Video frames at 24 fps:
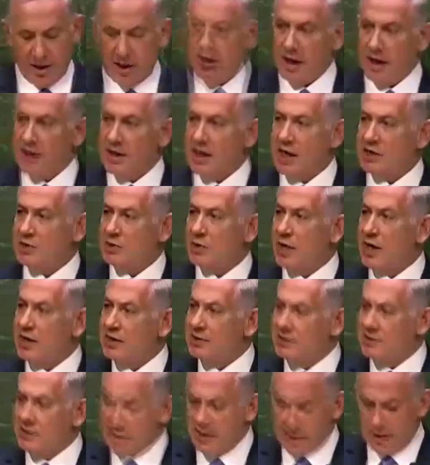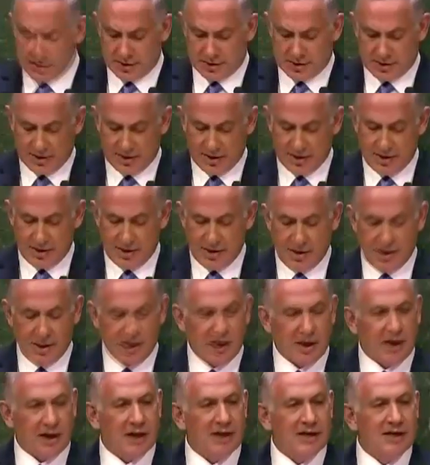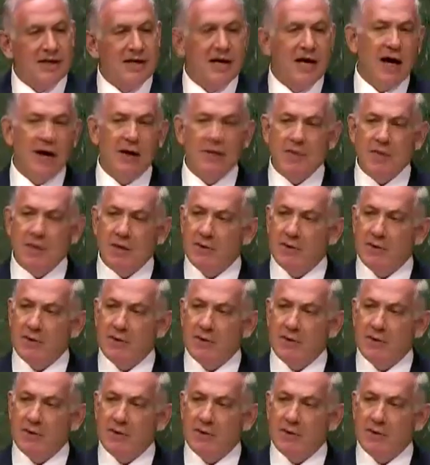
And that's why its leaders condemned